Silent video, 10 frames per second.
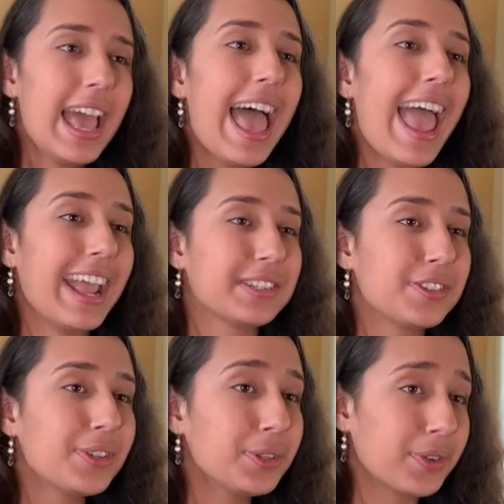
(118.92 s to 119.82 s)

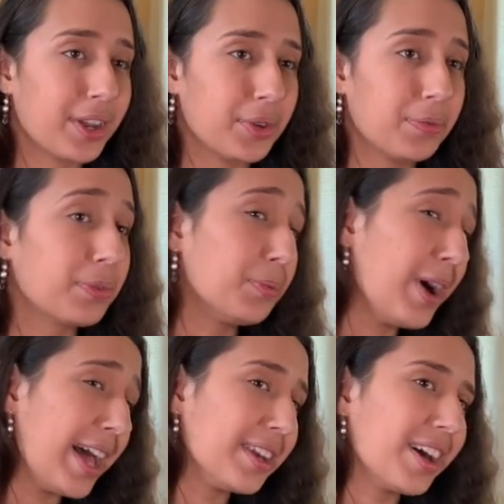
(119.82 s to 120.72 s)
Hansel and Gretel, for
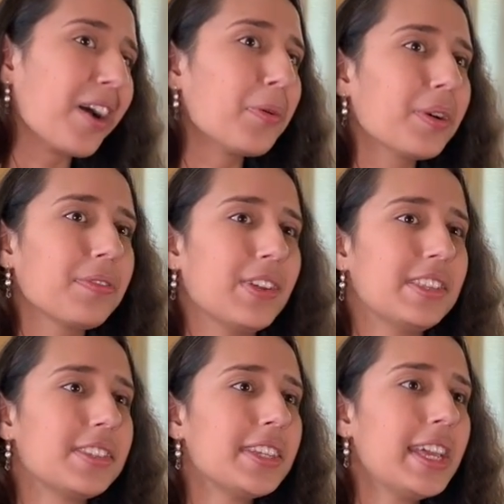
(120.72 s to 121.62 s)
one, are
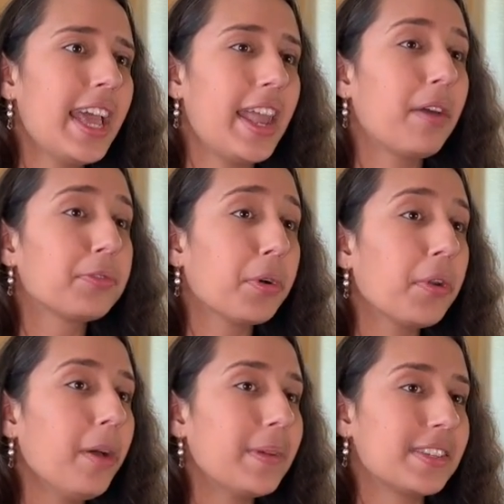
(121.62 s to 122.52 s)
orphans, and have grown
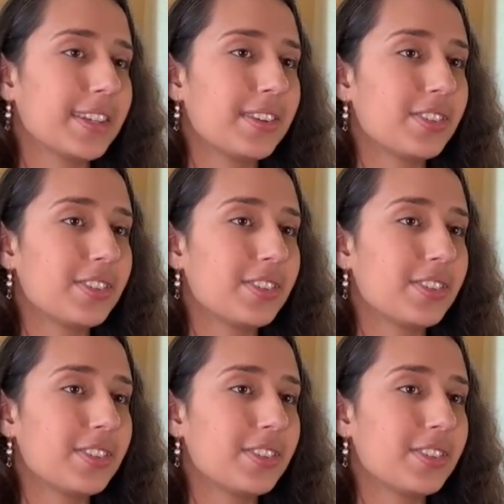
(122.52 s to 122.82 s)
up as such